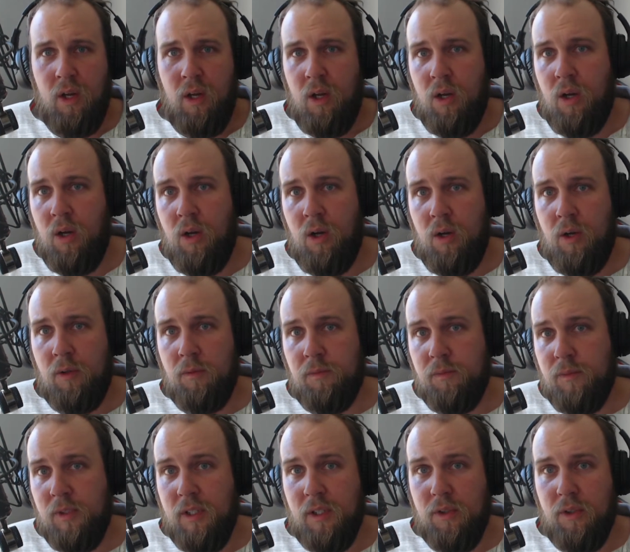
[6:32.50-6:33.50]

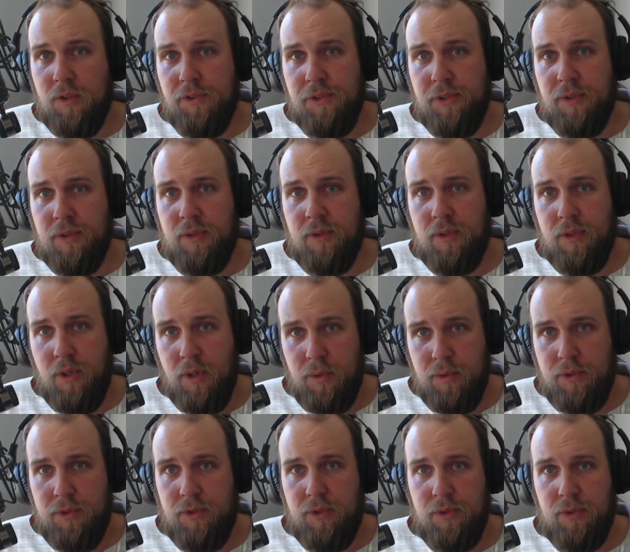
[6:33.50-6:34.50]
We can also go
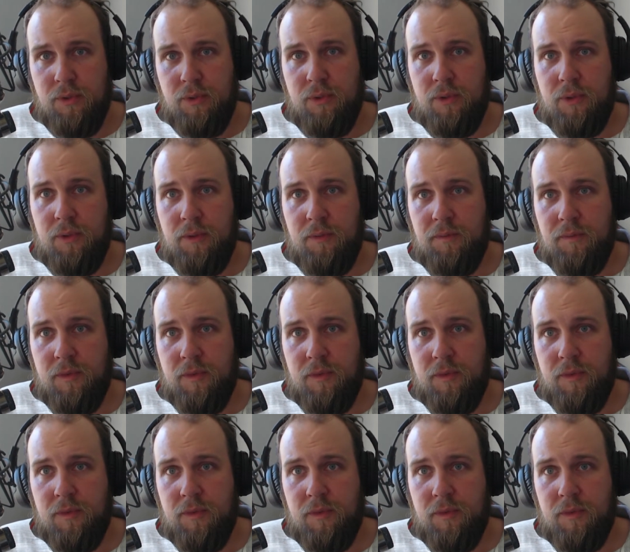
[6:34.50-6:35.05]
to